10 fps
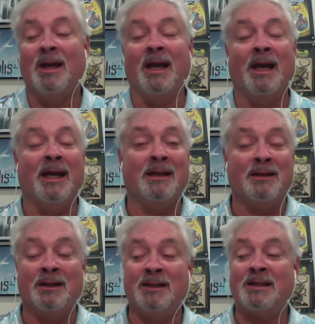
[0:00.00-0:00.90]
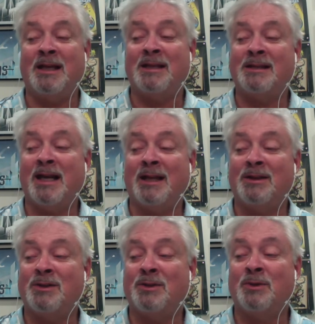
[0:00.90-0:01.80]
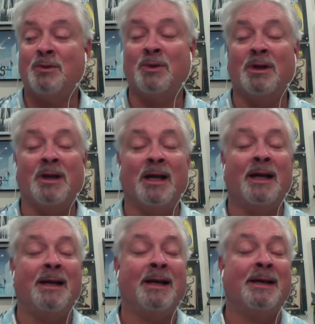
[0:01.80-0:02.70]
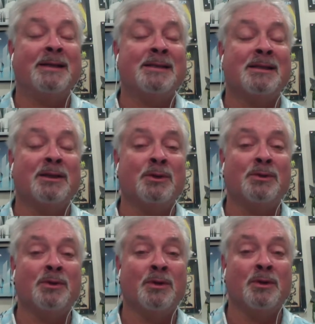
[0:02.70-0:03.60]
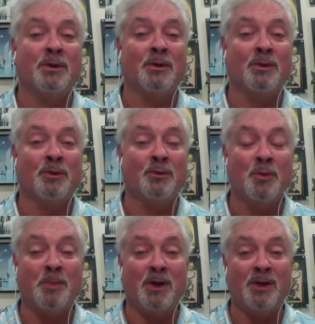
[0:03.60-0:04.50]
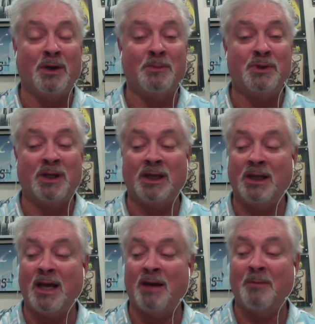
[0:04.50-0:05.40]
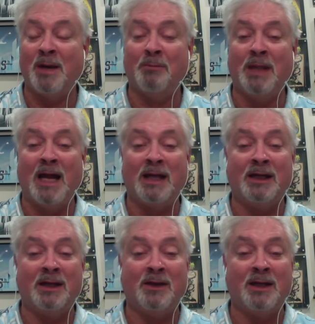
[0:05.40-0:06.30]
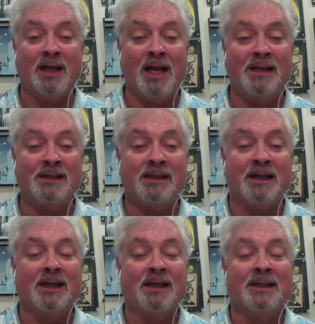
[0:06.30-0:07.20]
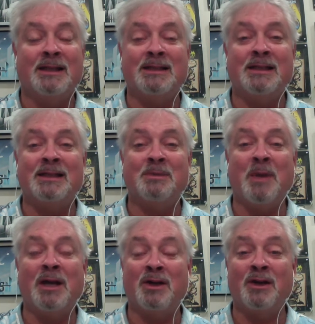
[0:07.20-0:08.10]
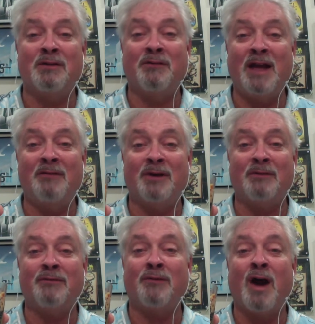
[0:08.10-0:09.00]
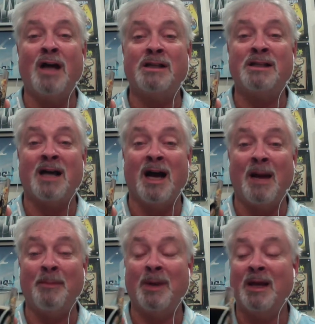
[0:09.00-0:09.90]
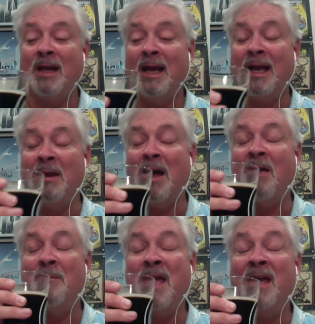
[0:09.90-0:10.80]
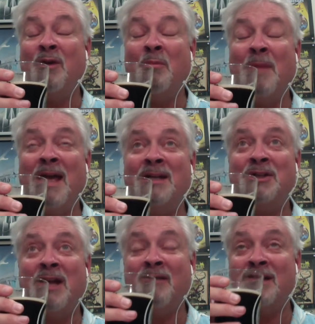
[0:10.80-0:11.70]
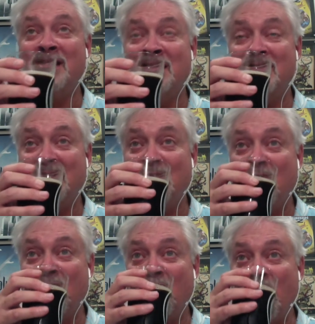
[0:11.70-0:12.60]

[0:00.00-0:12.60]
And let's take a second to salute the root beer that I'm drinking out of my Black Canary glass. This is my current favorite, Frost Top, and man, oh Manischewitz, is it good.